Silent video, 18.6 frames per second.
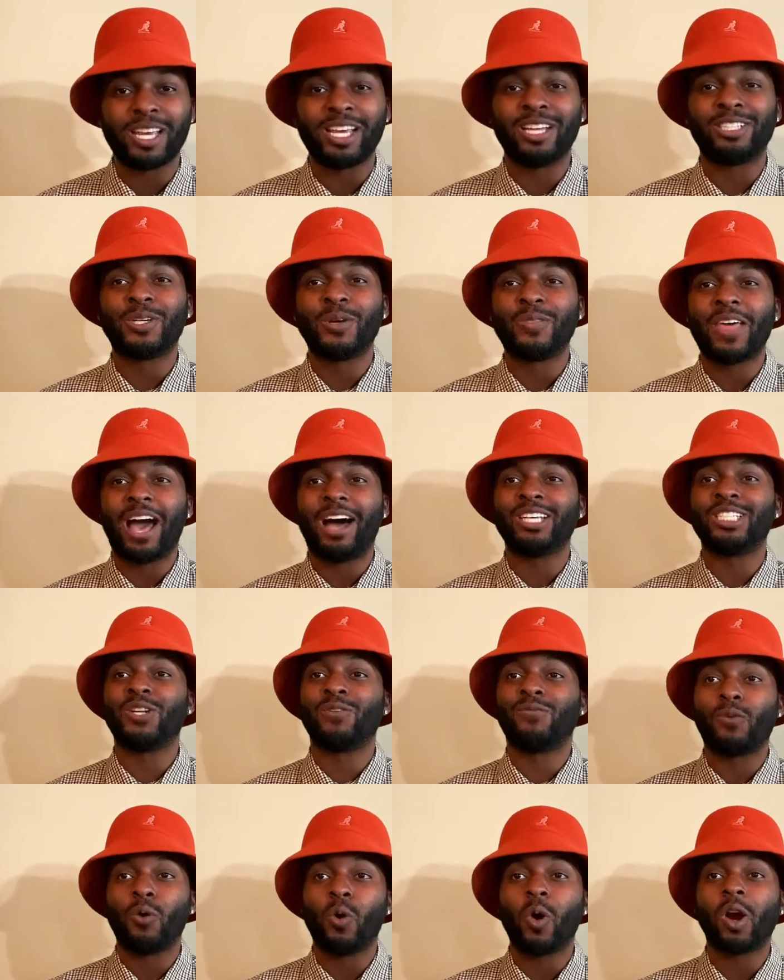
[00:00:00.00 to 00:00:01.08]
in
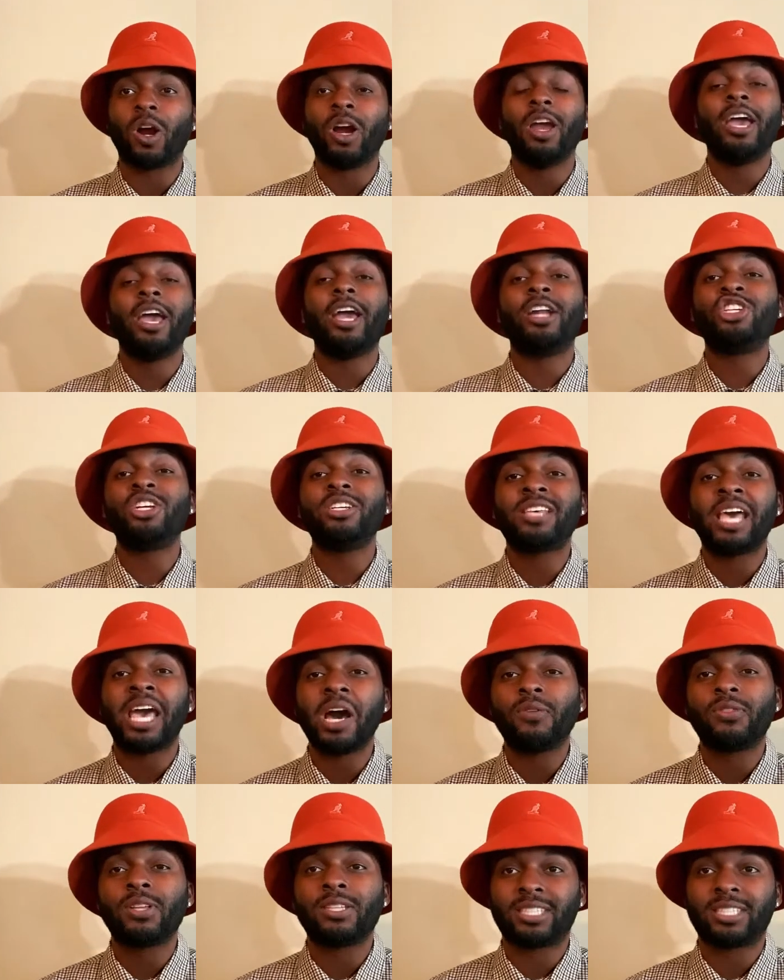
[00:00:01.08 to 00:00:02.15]
2004, and she's
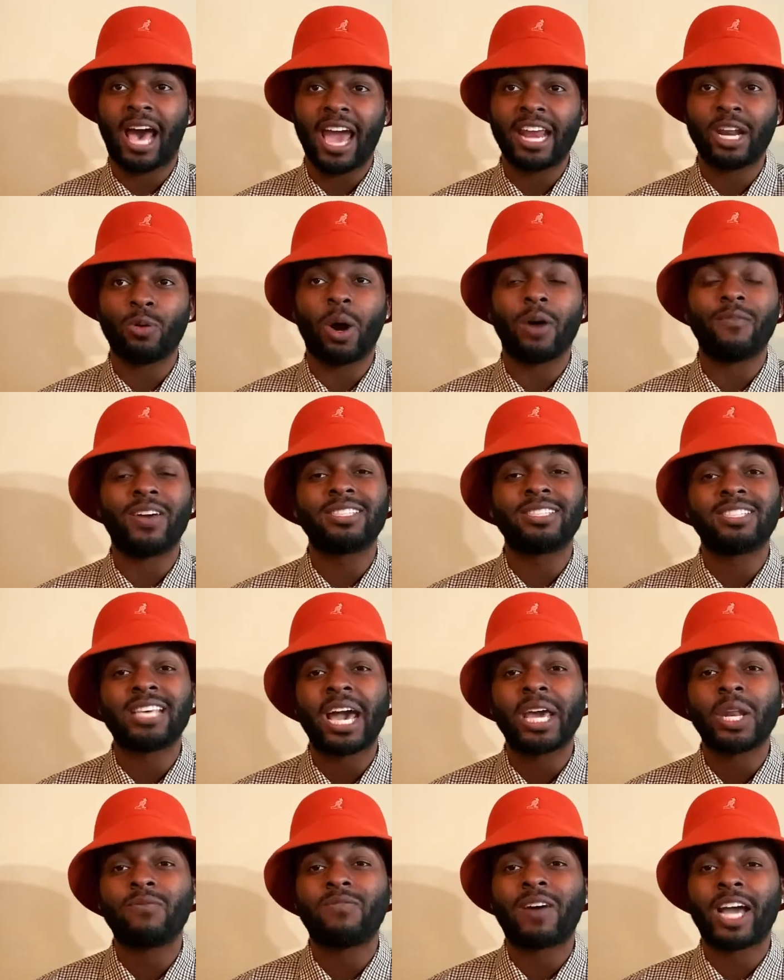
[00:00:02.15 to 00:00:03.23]
held the title of
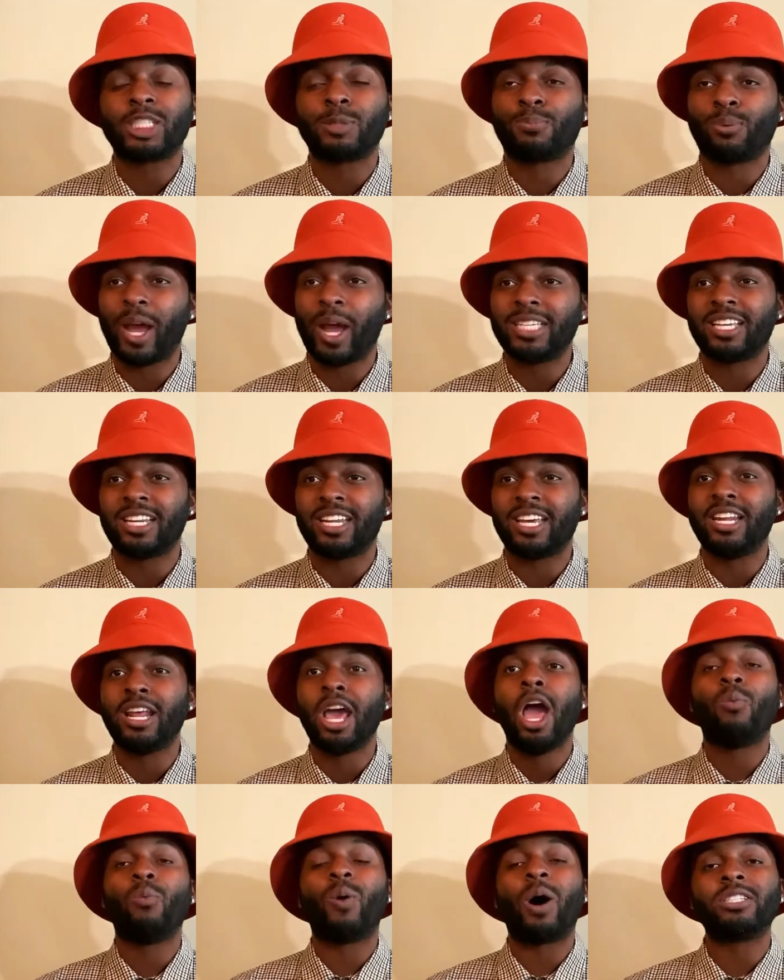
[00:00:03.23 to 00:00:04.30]
Executive Vice President
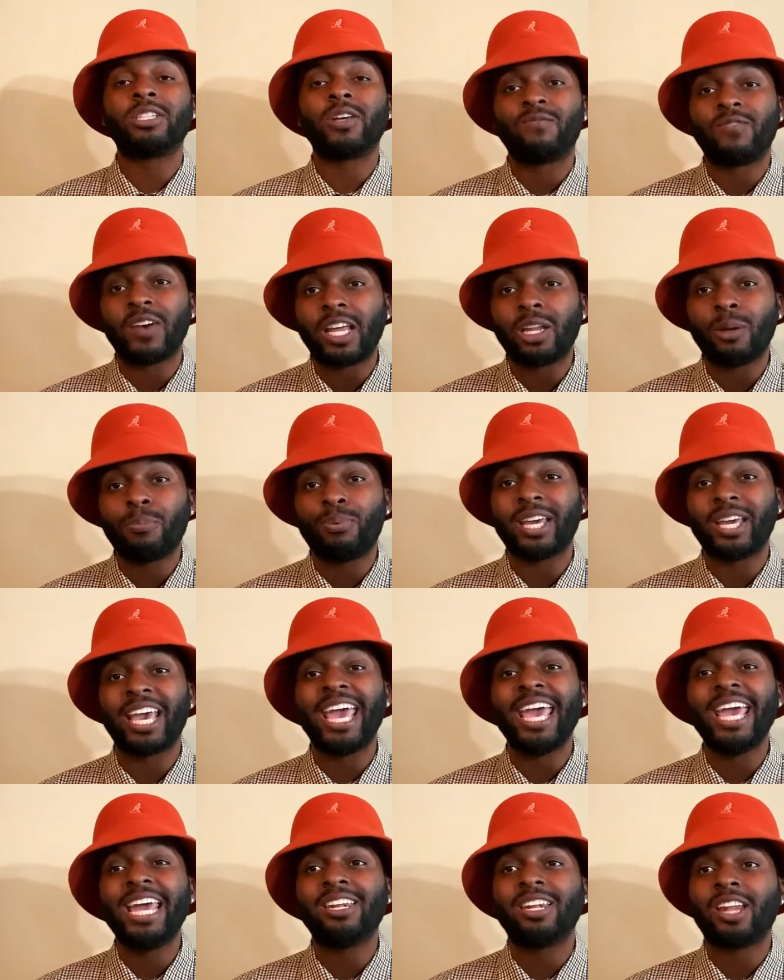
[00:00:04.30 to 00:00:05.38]
while developing
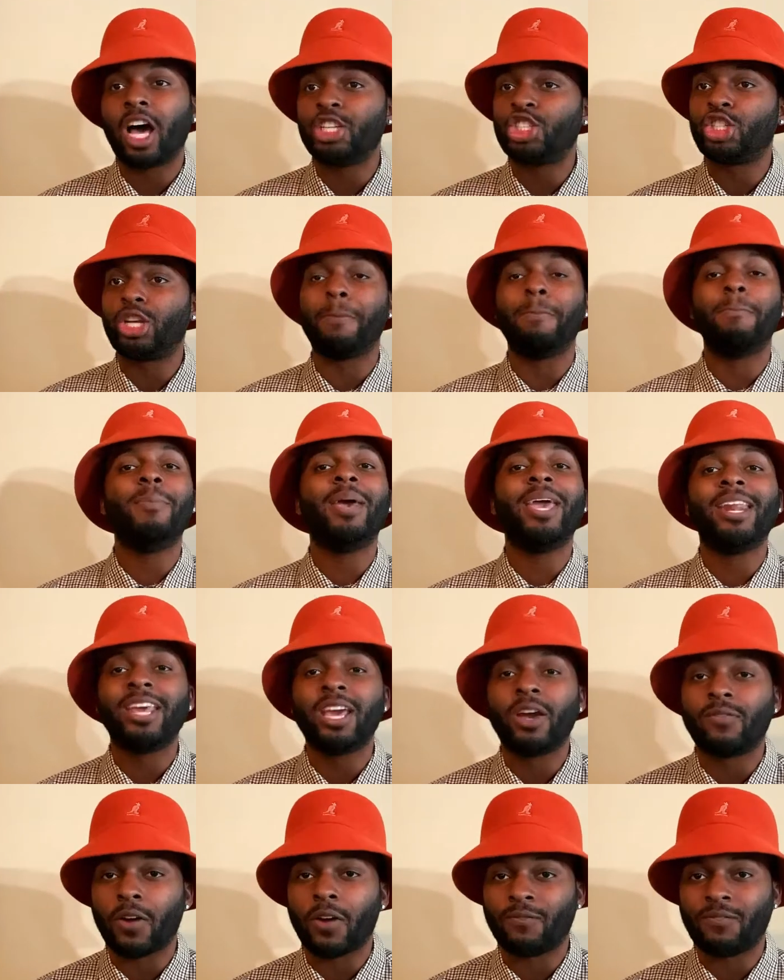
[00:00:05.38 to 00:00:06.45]
and launching many of
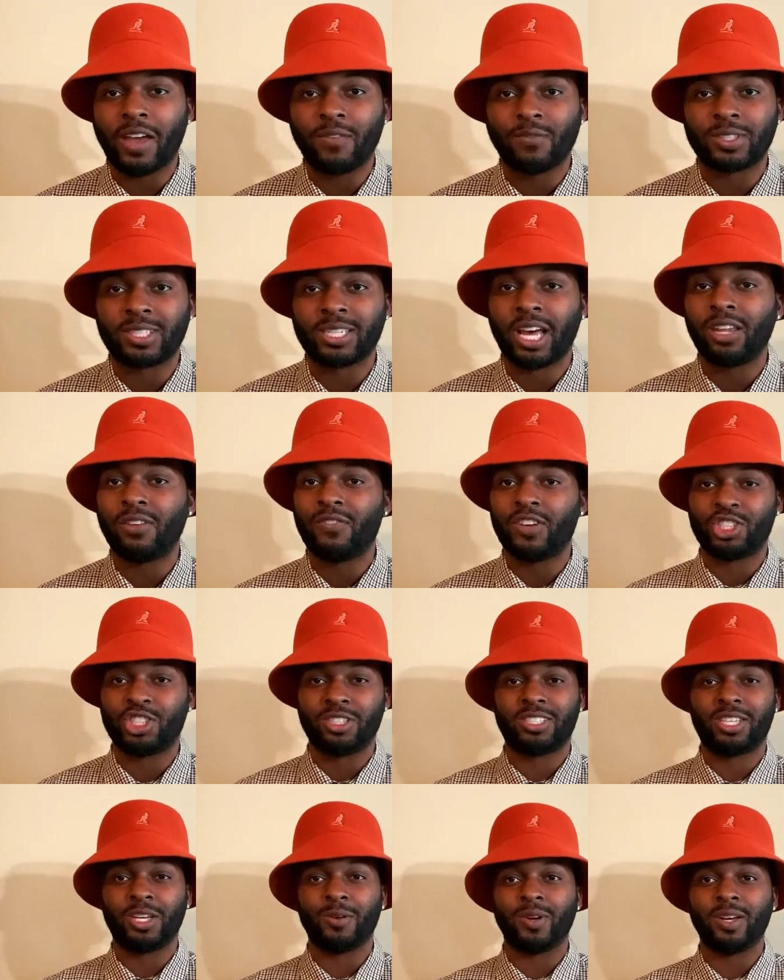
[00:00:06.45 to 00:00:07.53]
our favorite television
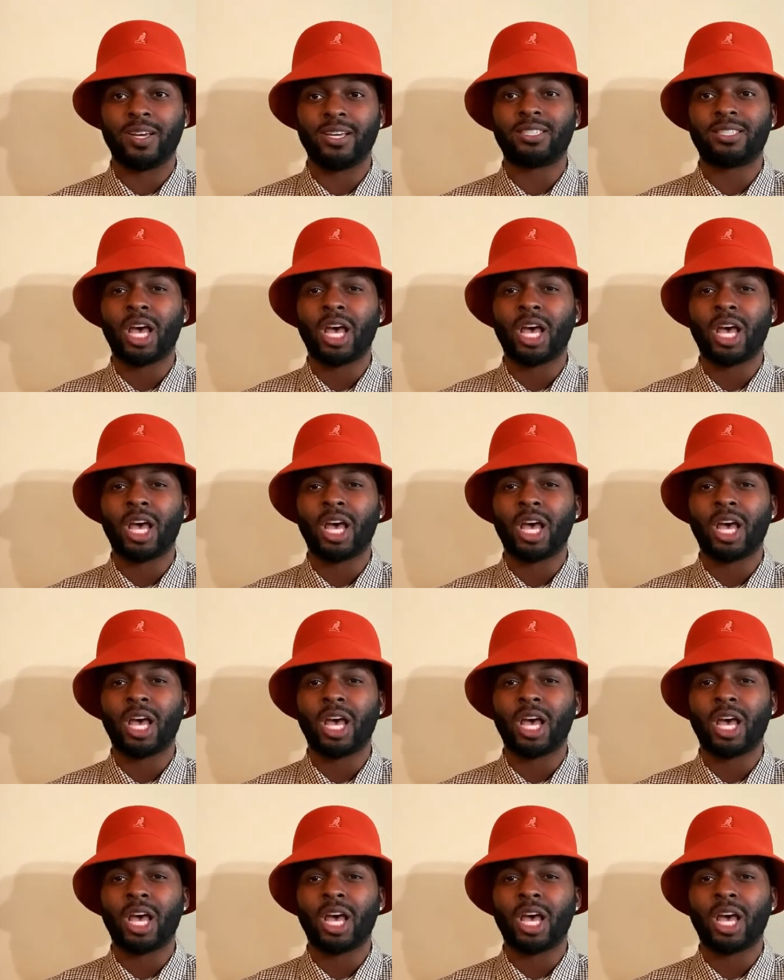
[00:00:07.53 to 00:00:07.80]
series,